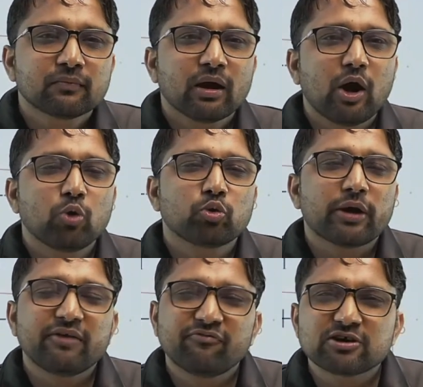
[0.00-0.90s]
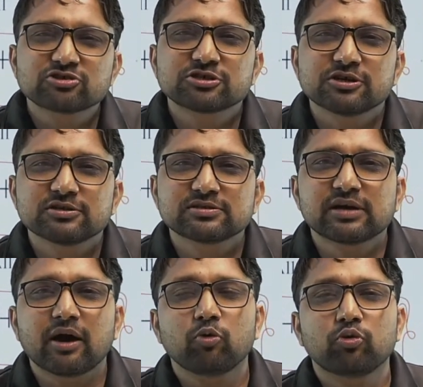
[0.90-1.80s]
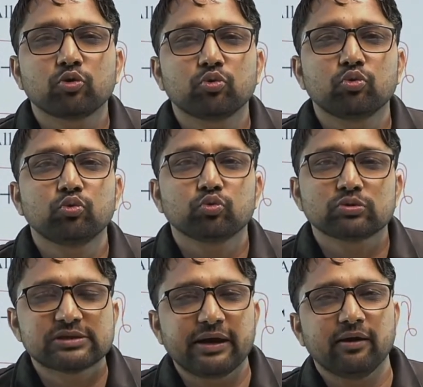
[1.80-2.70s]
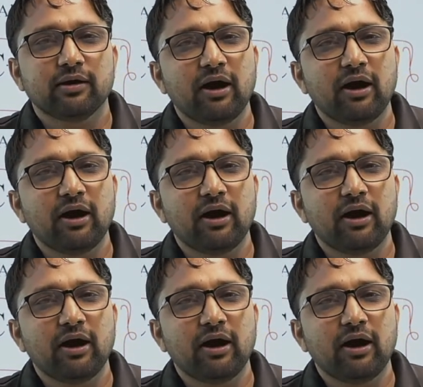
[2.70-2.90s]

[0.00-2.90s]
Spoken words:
how to write functions, how to set,